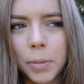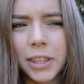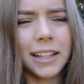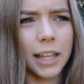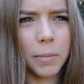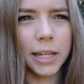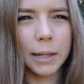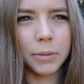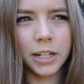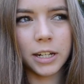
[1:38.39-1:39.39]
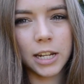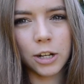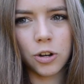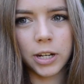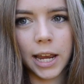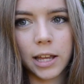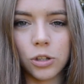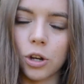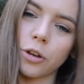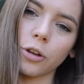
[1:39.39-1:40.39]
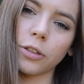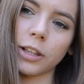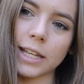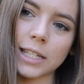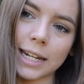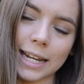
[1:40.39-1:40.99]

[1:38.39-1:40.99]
but they let me keep the Nintendo DS, so the lesson